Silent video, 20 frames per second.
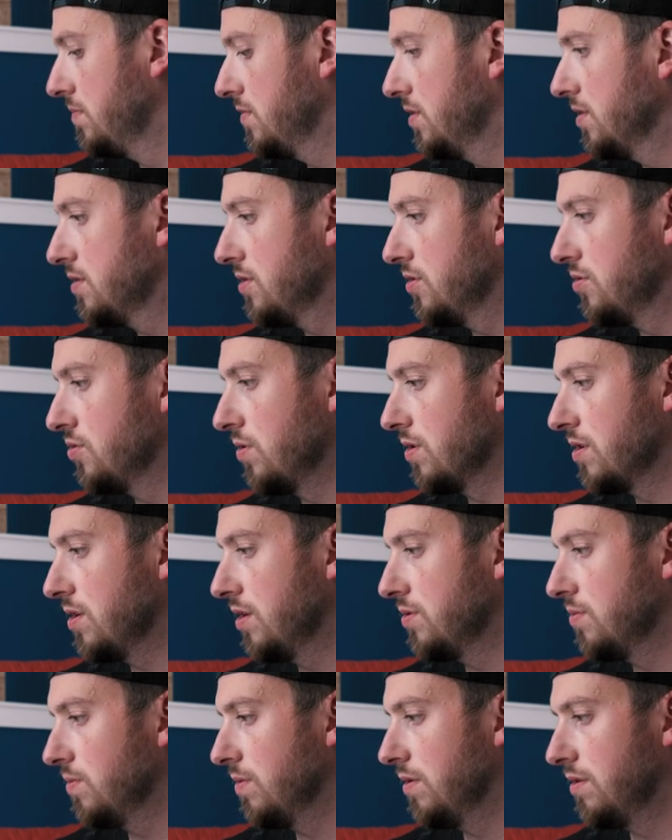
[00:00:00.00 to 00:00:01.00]
Does the
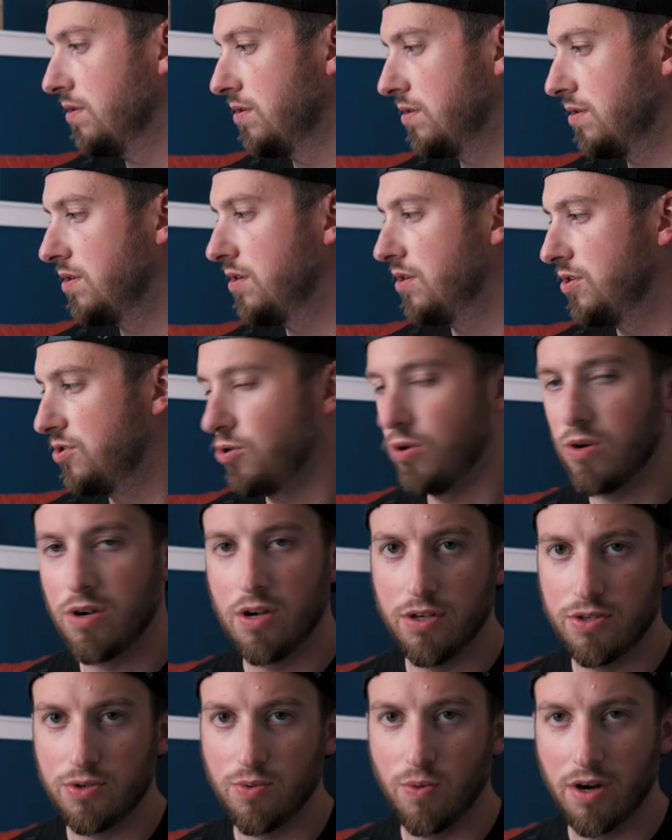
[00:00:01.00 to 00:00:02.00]

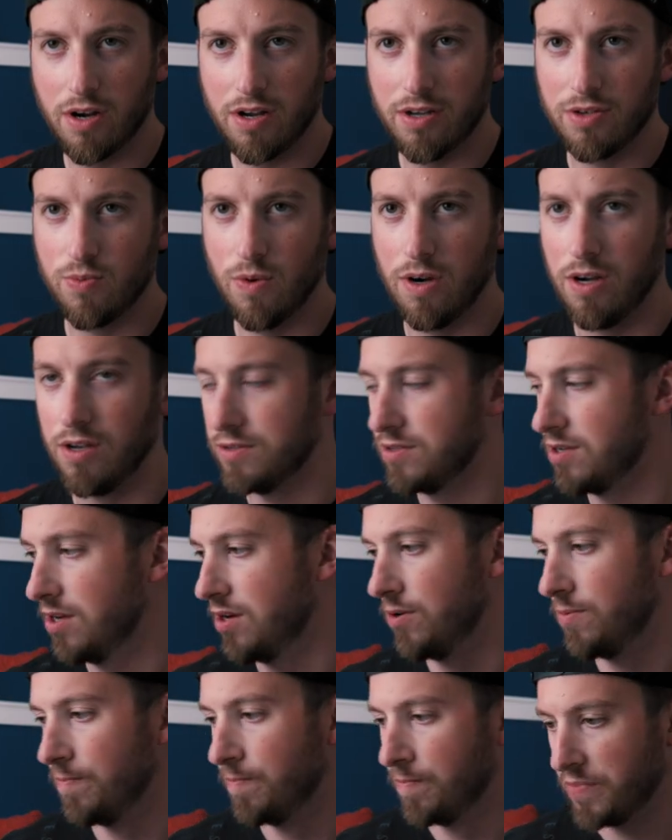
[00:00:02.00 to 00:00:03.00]
shortcuts work as well?
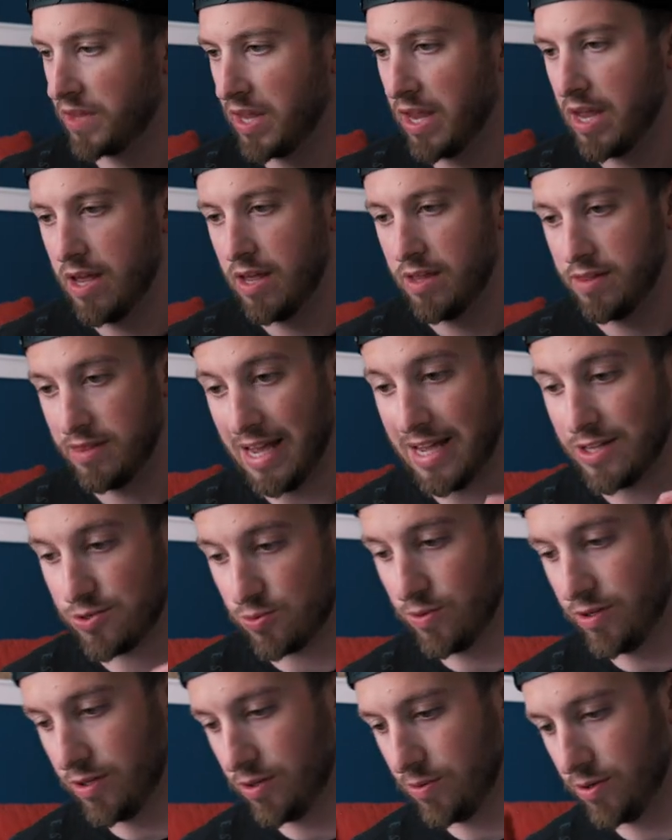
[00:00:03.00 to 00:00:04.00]
So
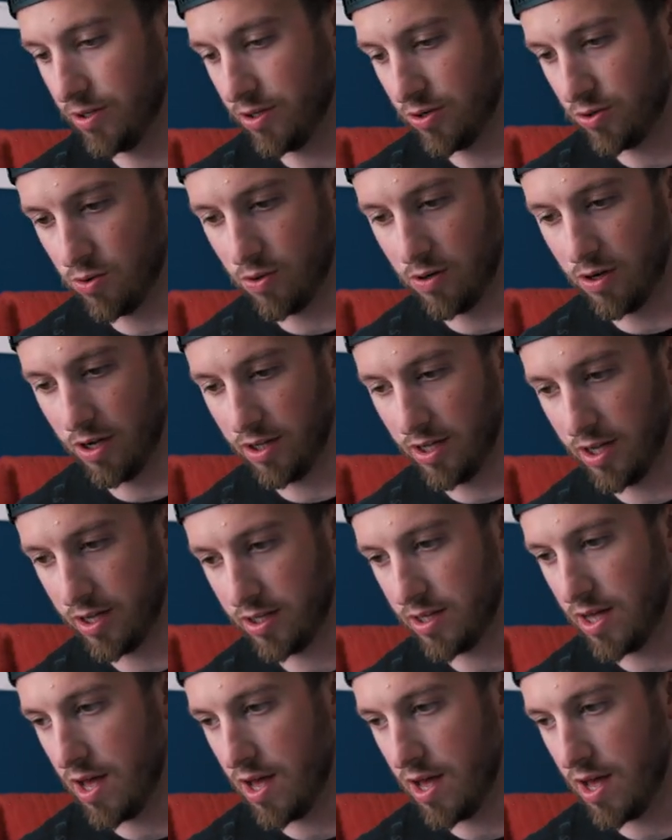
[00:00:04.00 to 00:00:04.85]
that's really, really cool. I like